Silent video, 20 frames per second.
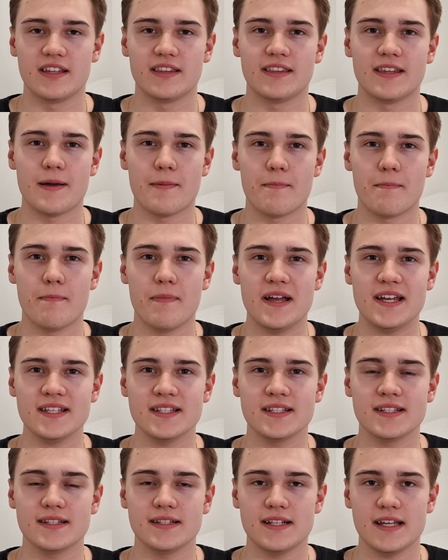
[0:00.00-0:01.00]
The
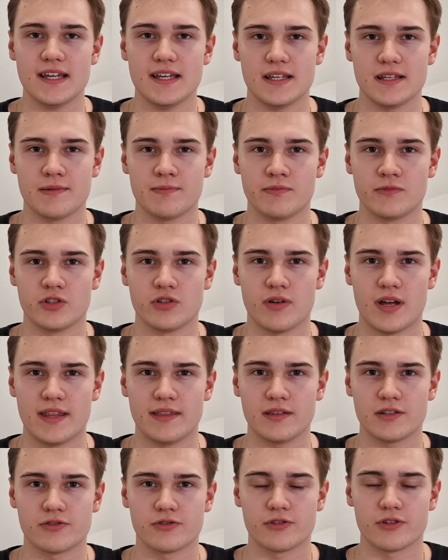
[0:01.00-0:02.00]
best day to
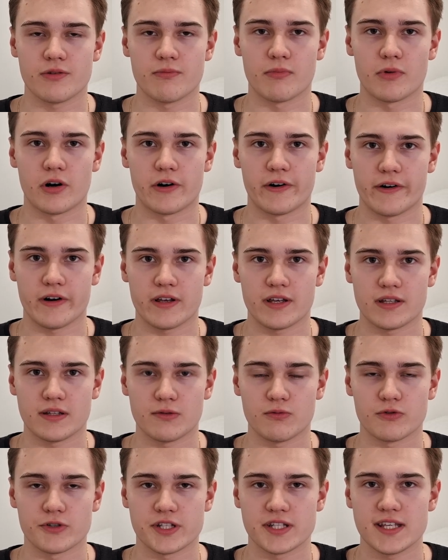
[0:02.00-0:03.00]
enter the market
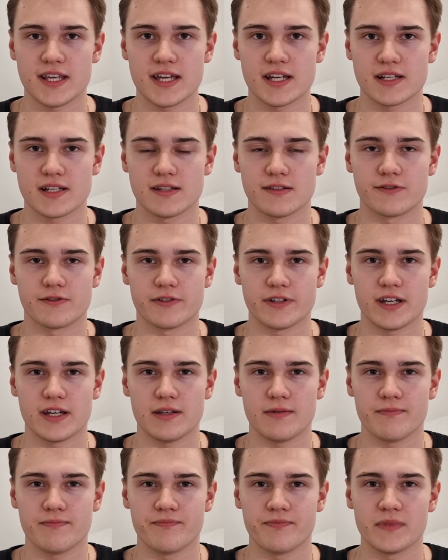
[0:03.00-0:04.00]
was yesterday,
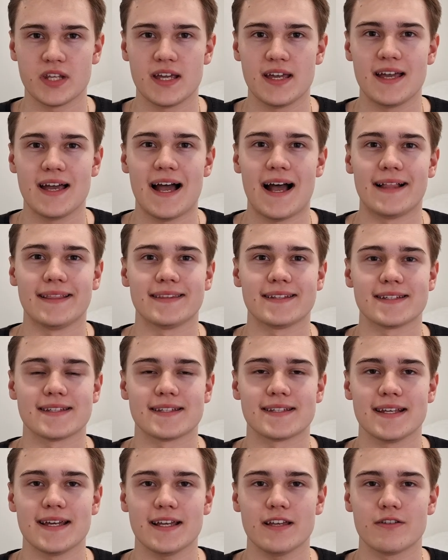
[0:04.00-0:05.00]
and the
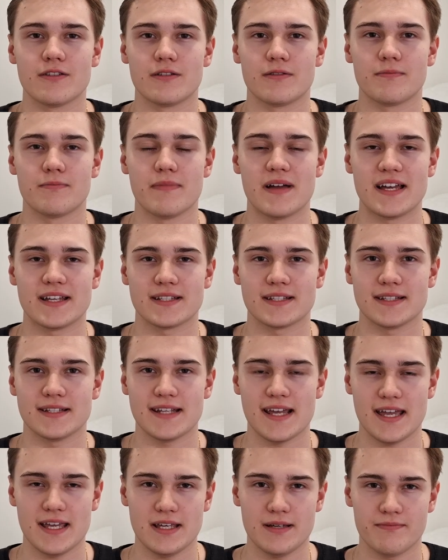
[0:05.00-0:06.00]
second best
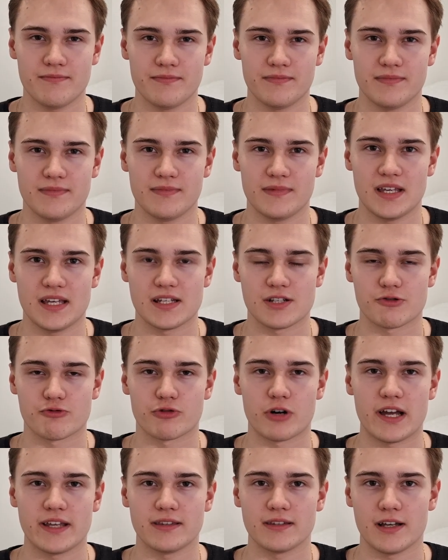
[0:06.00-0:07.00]
day is
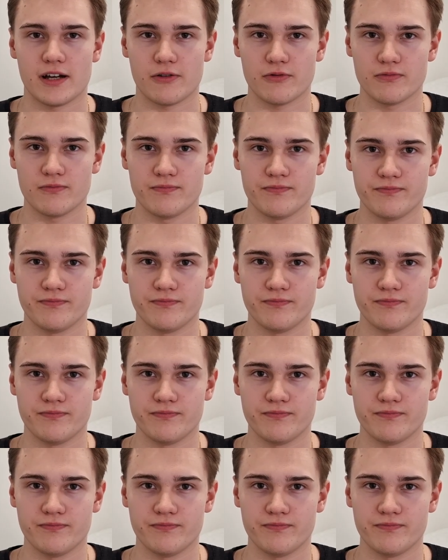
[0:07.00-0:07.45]
right now.